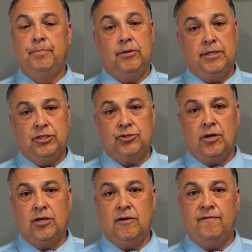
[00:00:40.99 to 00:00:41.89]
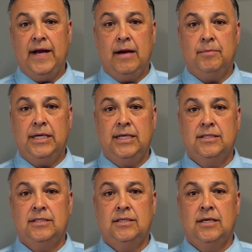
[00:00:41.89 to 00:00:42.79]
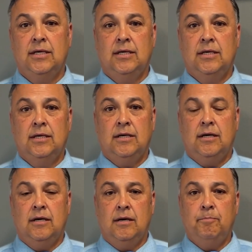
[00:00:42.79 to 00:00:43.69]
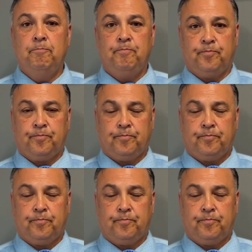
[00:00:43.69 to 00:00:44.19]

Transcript: building stronger families, um,